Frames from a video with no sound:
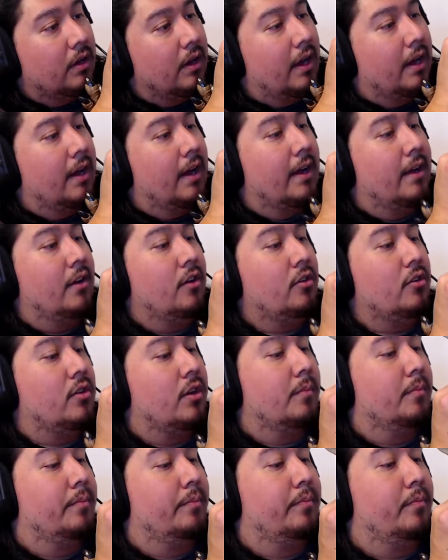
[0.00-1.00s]
I know you
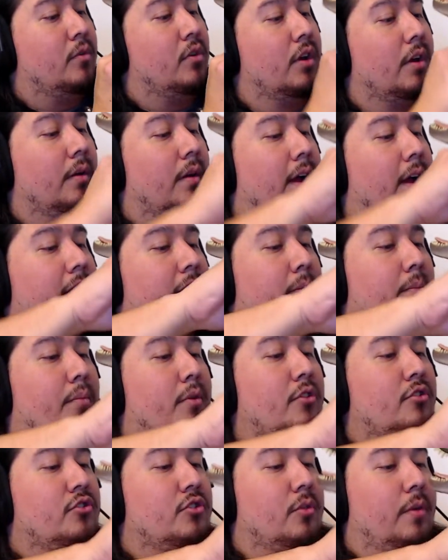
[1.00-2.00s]
can. I can
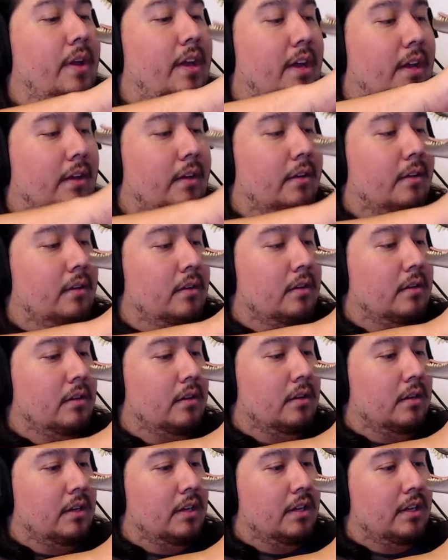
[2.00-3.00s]
push you in.
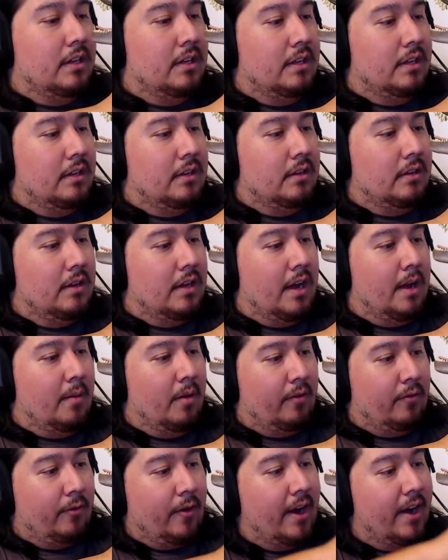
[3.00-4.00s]
I'm
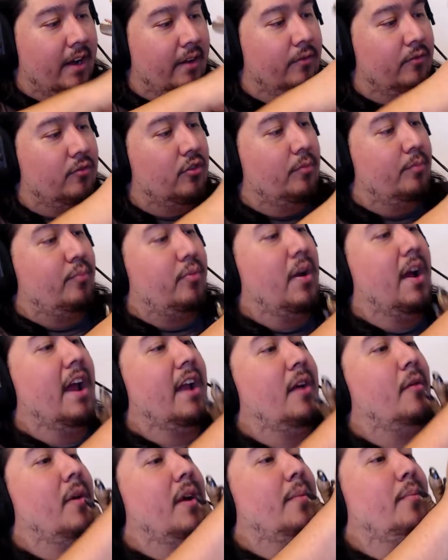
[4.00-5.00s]
afraid of just. I don't
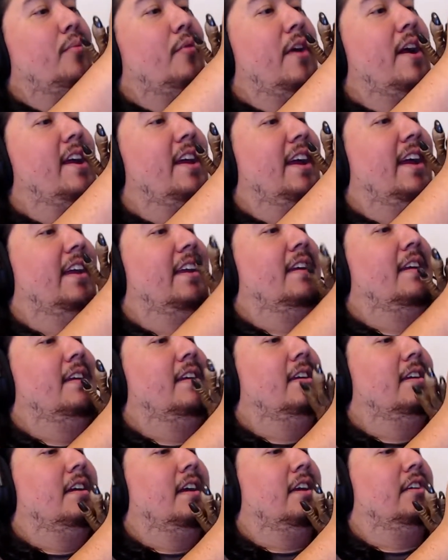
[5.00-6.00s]
want to break it.
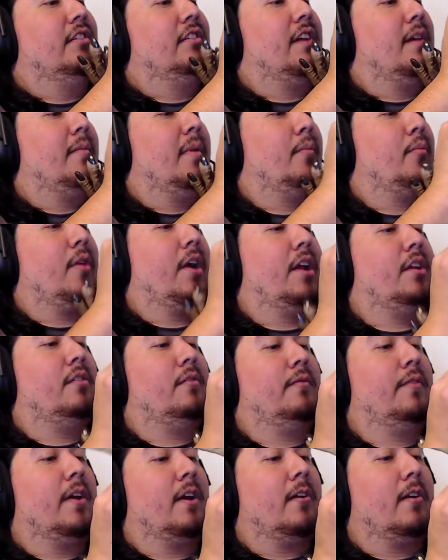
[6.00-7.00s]
I just got my brand new
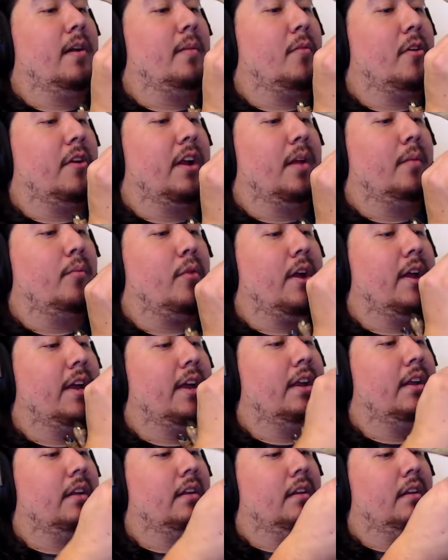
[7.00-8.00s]
figure and I'm already gonna break
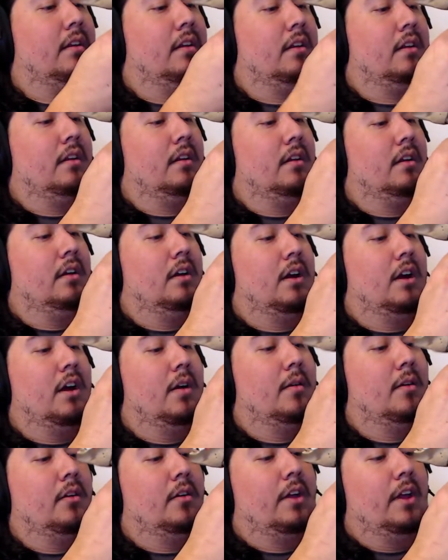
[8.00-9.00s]
it.
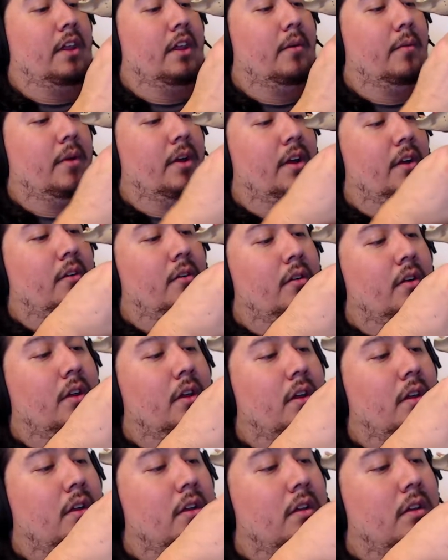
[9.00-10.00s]
Okay, there we go.
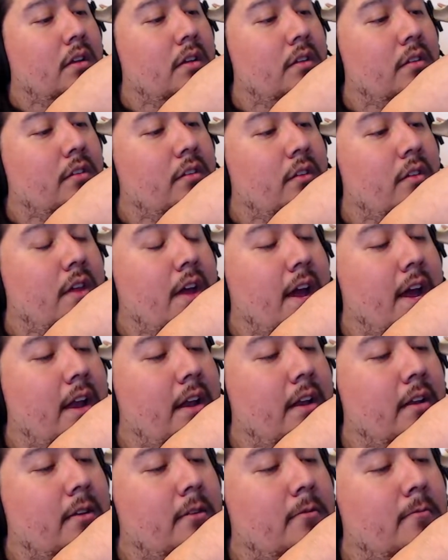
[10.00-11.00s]
Let's do that,
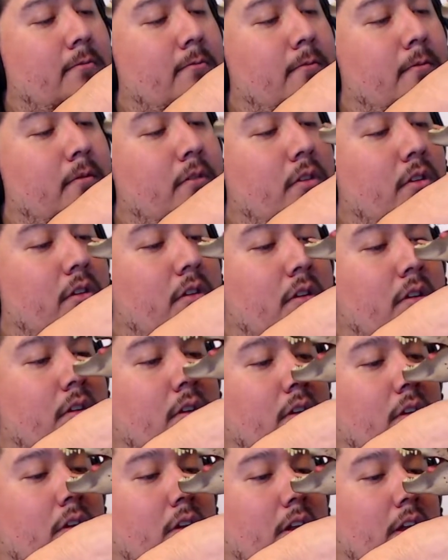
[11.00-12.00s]

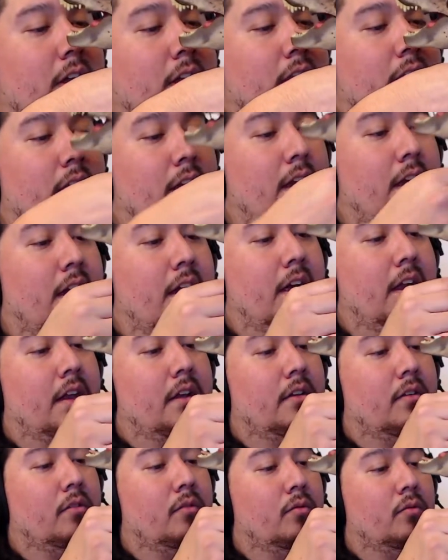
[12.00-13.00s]
and then
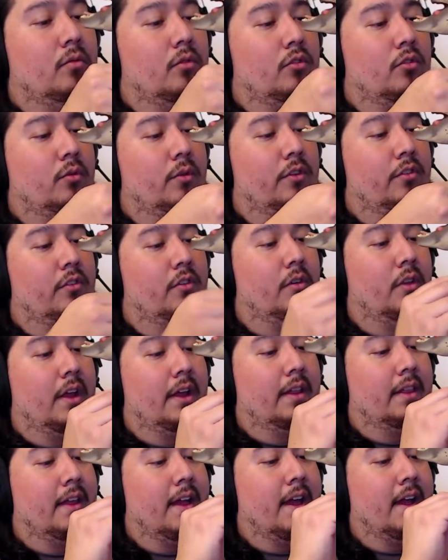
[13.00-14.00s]
twist you like
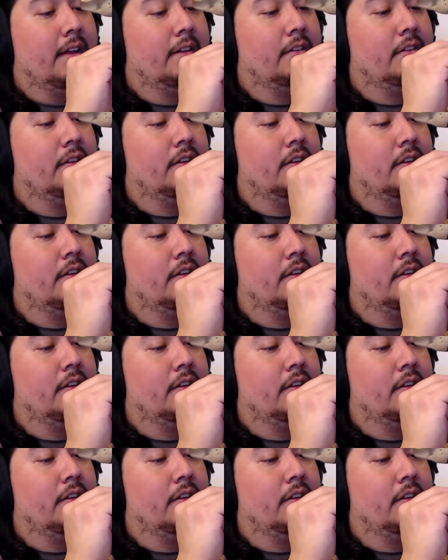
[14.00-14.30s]
that.